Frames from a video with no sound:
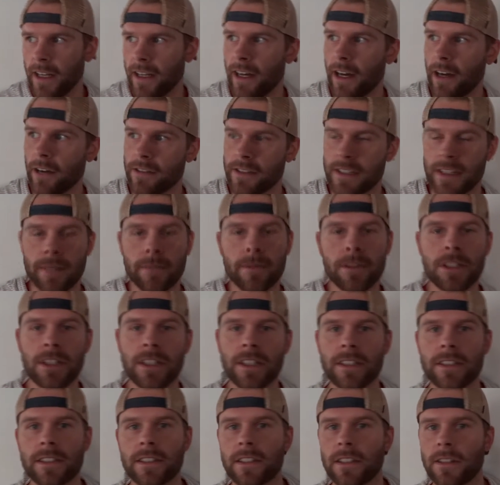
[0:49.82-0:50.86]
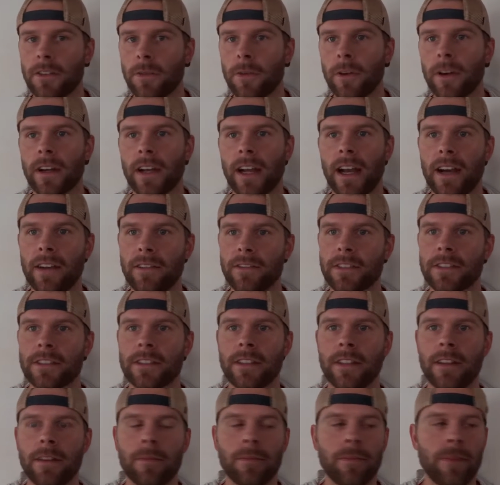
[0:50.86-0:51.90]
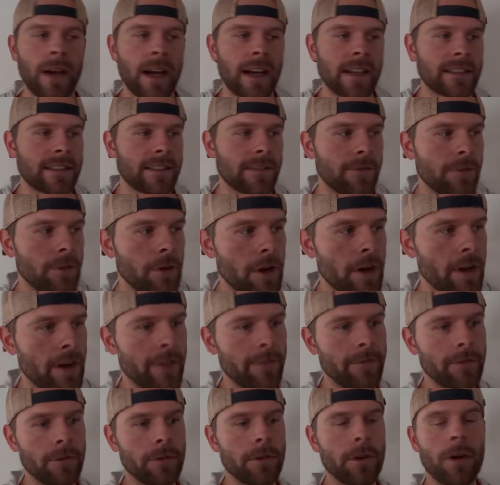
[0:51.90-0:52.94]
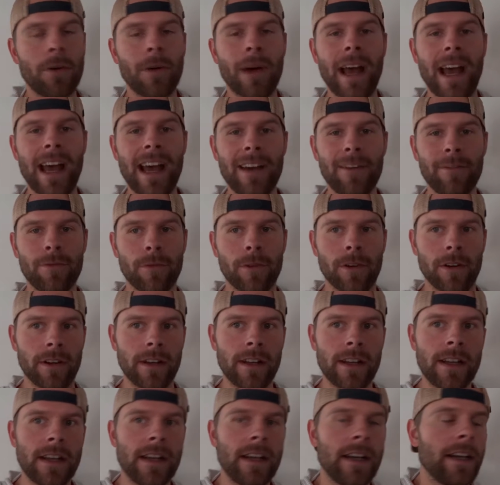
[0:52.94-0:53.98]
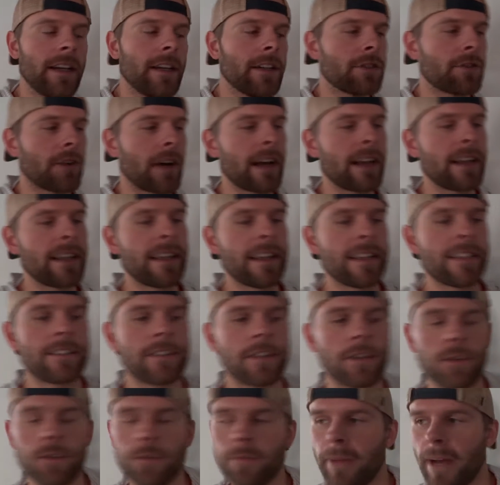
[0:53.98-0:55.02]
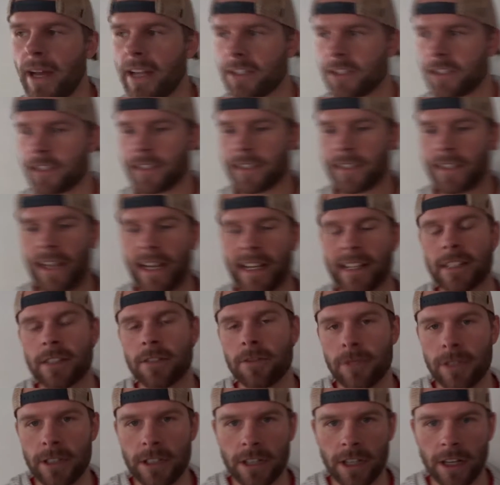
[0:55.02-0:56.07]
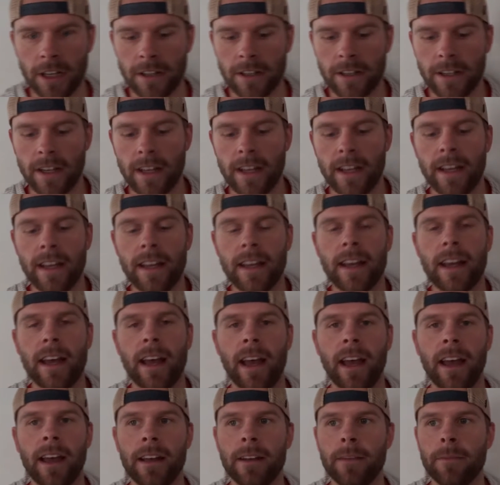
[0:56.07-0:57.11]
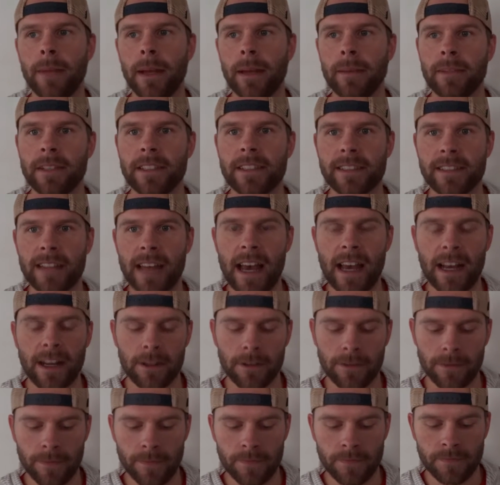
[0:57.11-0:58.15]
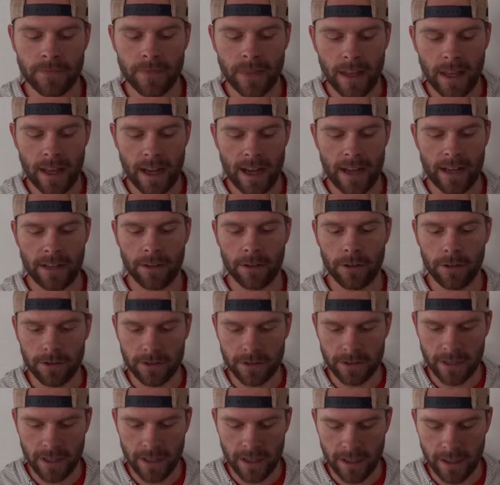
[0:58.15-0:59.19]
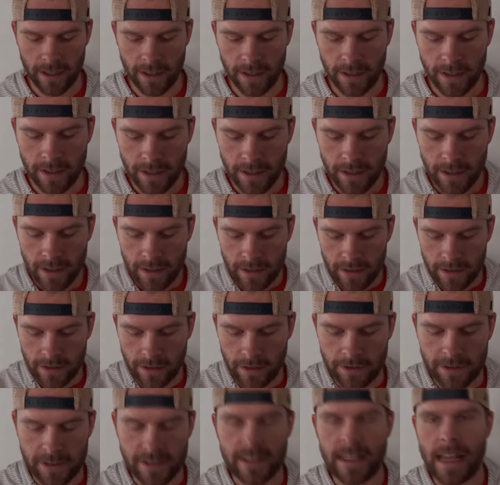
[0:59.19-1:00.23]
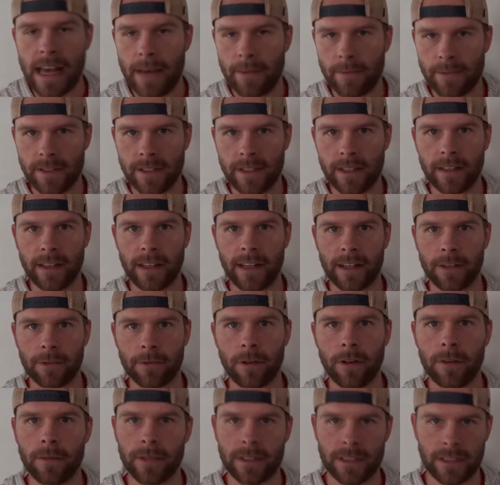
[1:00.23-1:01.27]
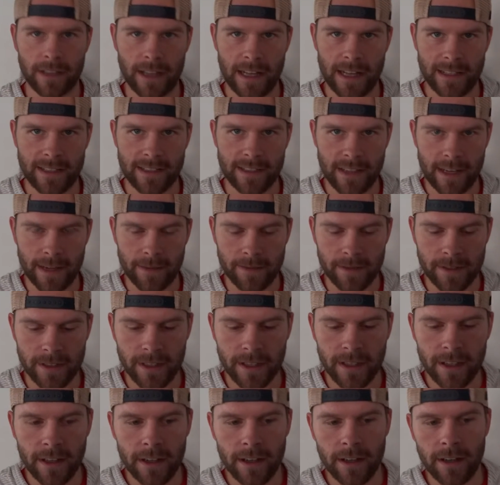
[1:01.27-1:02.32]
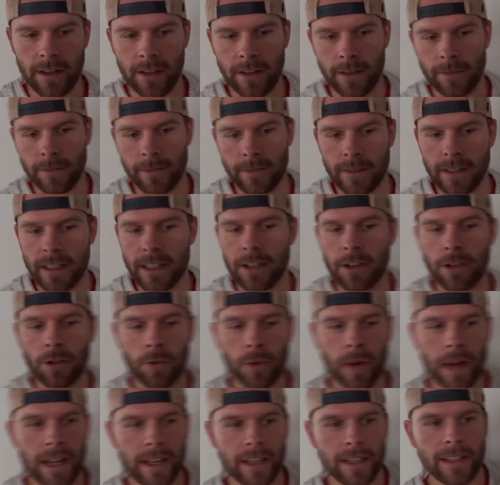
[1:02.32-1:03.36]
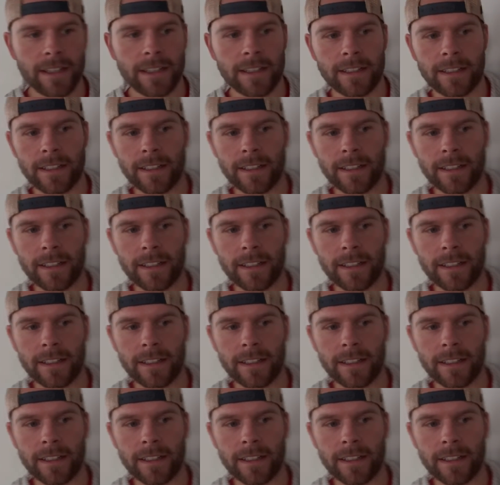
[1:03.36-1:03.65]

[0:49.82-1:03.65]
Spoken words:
Now, a dip machine's going to work obviously the best if you don't have one. Try to get 2 benches next to each other and maybe stack them on those steps, like aerobics class steps. Either way,